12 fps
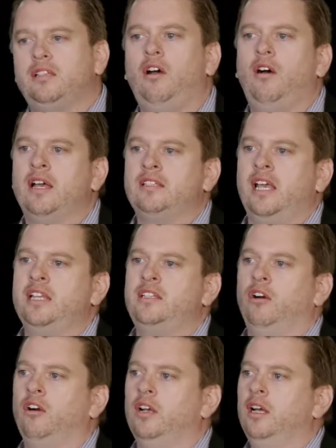as high as
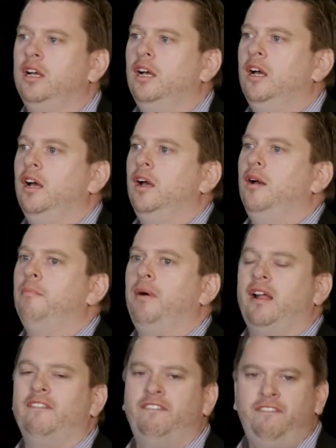Antioch,
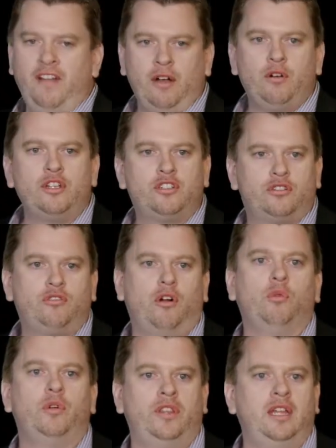but are very
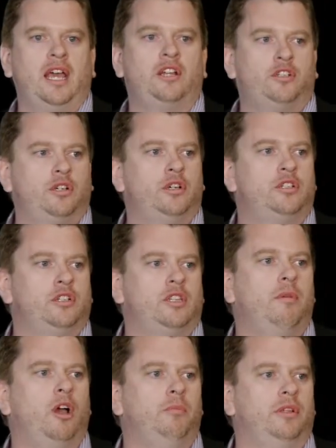strong within our church at the
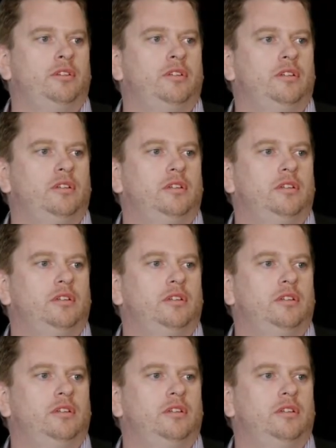moment.